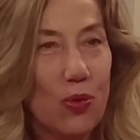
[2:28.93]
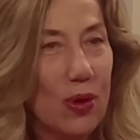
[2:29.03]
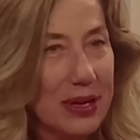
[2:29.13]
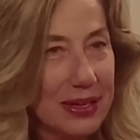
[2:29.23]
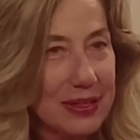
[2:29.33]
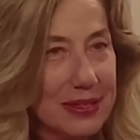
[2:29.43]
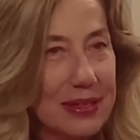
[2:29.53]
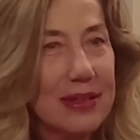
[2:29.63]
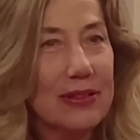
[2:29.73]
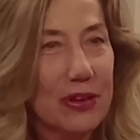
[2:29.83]
what is
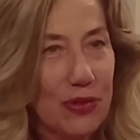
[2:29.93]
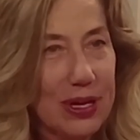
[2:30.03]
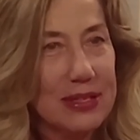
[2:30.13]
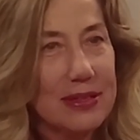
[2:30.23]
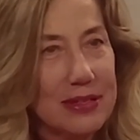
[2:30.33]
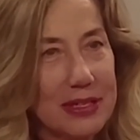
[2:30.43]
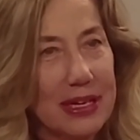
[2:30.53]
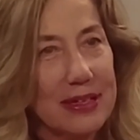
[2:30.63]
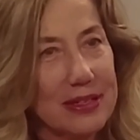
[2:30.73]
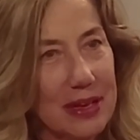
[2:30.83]
Crisis
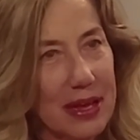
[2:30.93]
Text